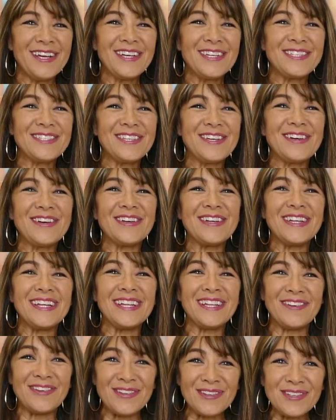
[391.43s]
So
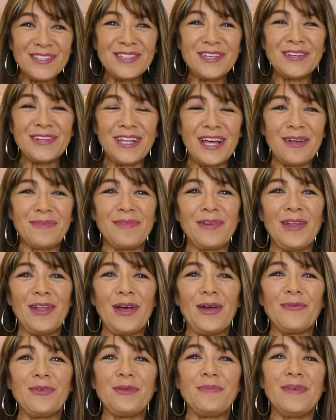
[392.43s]
also down
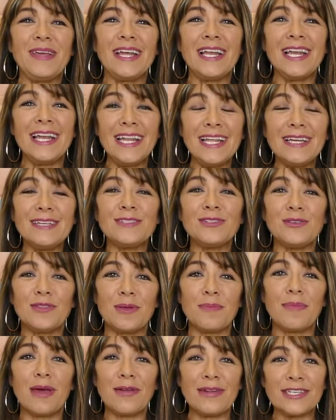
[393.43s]
below would be a link to
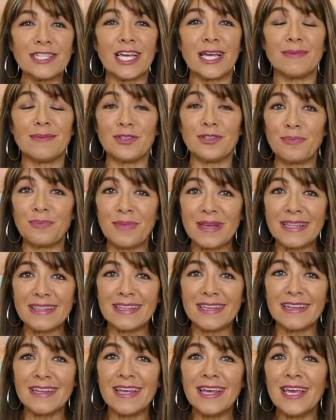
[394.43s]
the marriage capsule
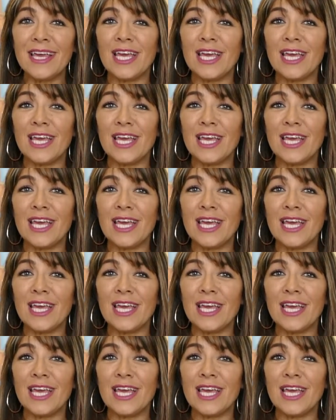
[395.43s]
method.